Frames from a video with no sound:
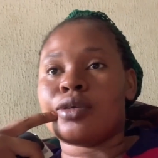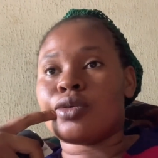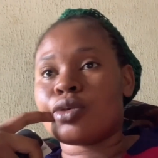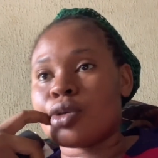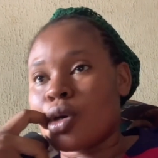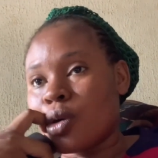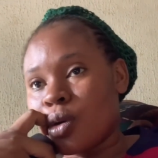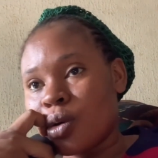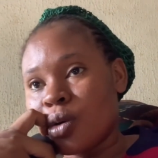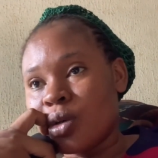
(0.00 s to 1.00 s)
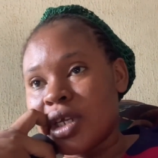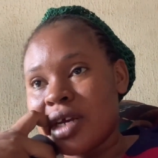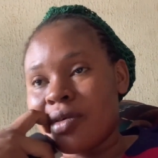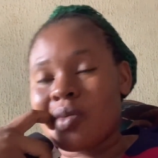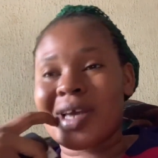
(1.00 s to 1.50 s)
So
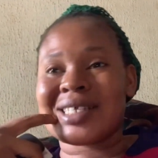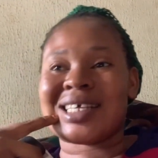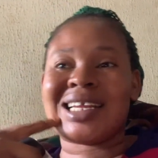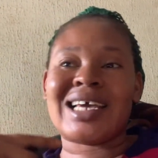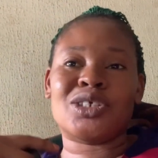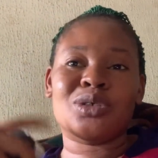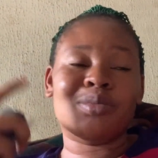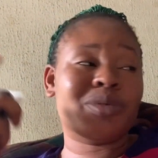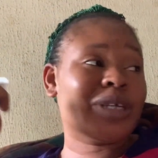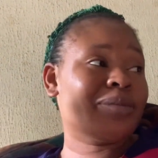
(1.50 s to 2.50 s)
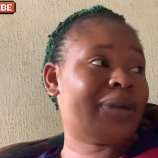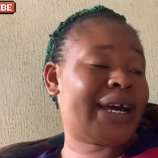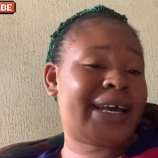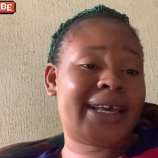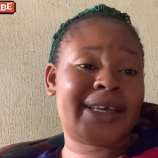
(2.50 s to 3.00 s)
they requested I should bring
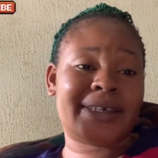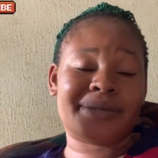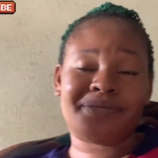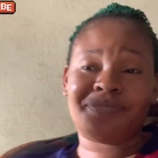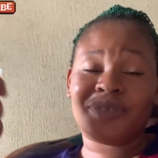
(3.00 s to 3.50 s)
my